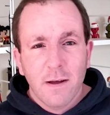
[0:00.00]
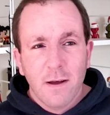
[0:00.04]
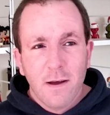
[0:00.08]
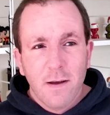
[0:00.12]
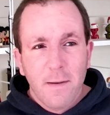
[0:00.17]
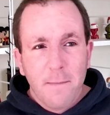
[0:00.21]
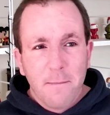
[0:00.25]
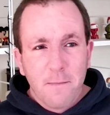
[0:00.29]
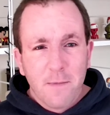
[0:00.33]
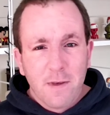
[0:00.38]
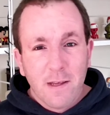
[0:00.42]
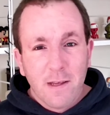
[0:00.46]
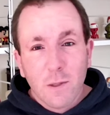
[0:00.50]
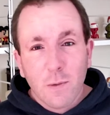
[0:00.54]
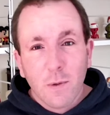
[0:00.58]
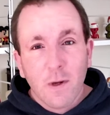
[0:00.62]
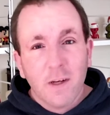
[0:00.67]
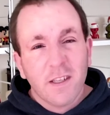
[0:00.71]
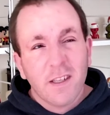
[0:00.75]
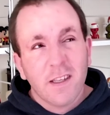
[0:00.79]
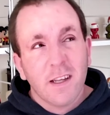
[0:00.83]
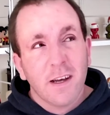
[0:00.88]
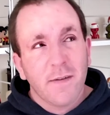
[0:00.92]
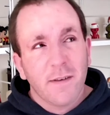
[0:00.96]
since
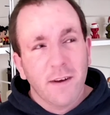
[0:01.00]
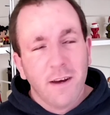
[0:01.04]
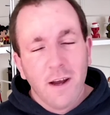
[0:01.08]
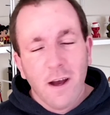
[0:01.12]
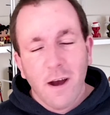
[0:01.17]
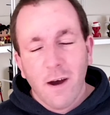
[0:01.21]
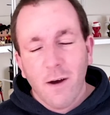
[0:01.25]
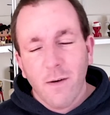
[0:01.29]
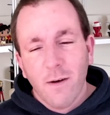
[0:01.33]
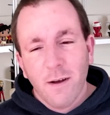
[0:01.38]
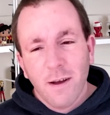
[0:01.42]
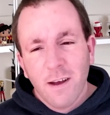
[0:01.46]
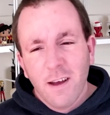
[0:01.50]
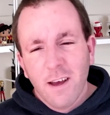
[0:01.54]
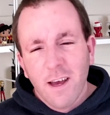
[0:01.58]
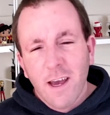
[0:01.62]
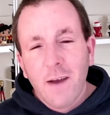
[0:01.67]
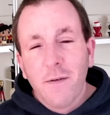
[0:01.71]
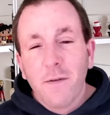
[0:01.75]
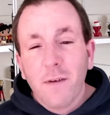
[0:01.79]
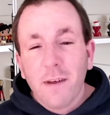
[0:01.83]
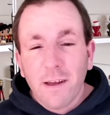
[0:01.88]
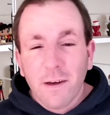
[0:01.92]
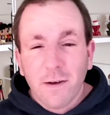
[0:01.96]
watching that video. It
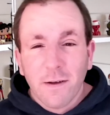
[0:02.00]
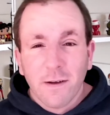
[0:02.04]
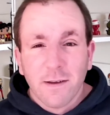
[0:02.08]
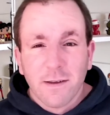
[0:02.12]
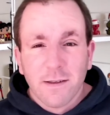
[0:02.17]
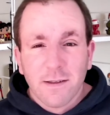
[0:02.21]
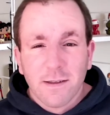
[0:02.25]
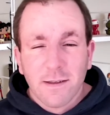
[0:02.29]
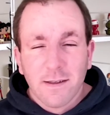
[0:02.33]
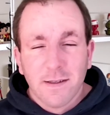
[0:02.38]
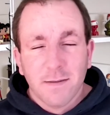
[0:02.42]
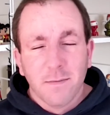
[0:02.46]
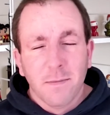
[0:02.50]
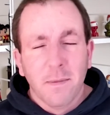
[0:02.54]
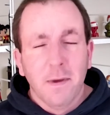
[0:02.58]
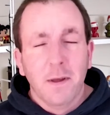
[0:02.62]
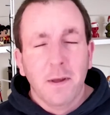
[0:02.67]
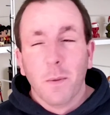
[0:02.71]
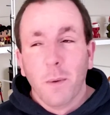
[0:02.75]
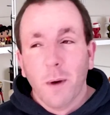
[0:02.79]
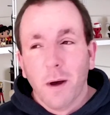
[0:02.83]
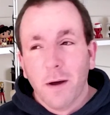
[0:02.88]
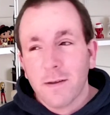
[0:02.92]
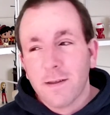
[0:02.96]
really does mean the
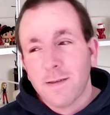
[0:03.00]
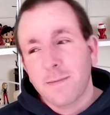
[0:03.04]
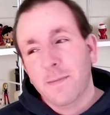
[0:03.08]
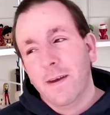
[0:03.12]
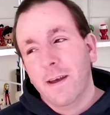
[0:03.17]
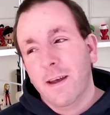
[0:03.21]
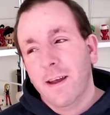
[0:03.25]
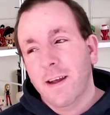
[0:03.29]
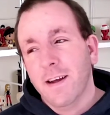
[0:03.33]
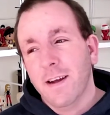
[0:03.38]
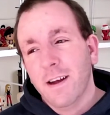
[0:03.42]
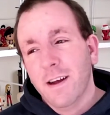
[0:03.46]
world to me.